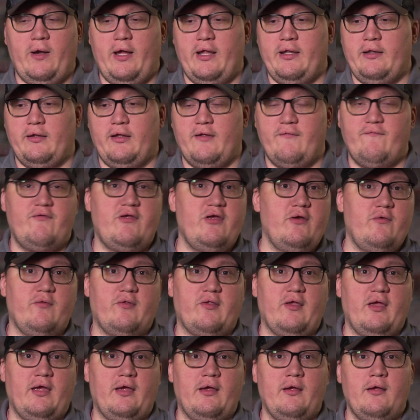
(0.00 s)
and
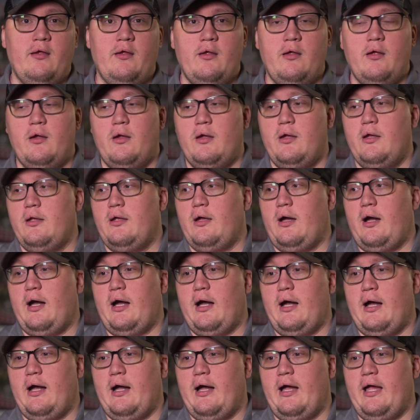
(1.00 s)
confusing.
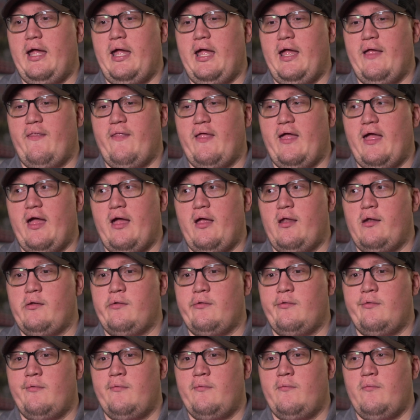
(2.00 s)
And
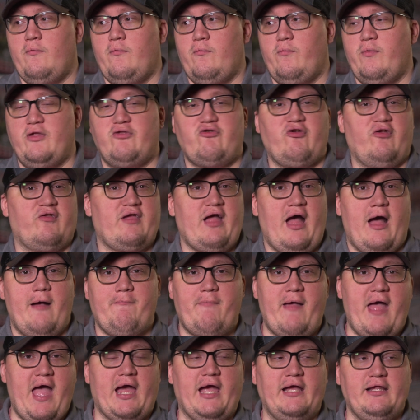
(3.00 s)
then we just got
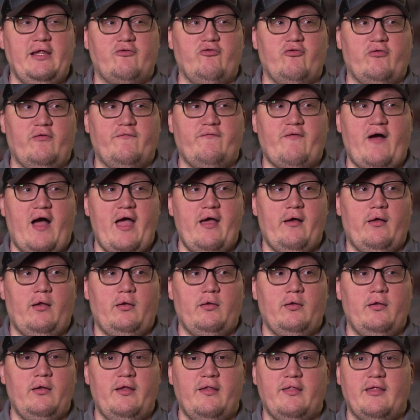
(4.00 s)
back a digital
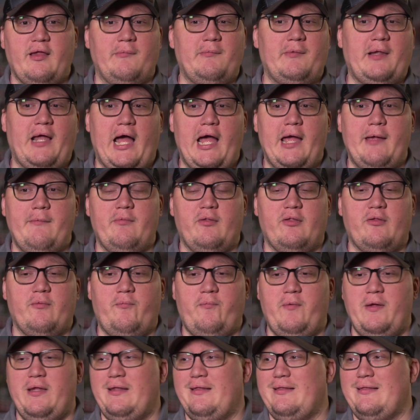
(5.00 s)
file. Sometimes
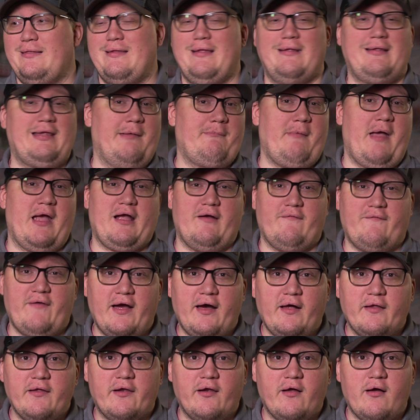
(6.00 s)
we didn't get back a
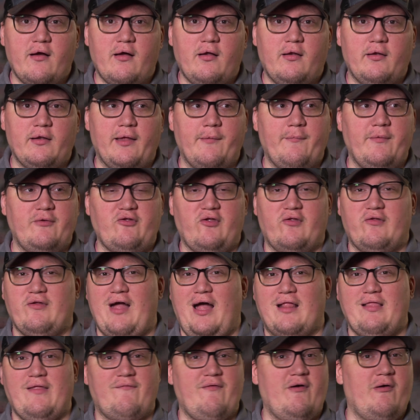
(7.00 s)
file at all, and we just
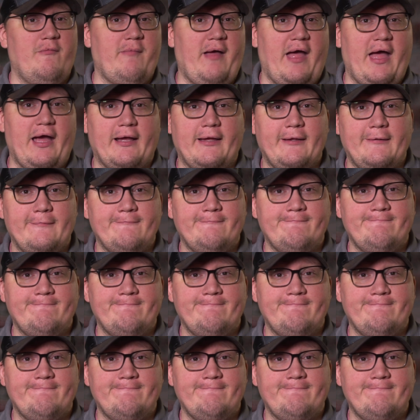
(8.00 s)
got the film back.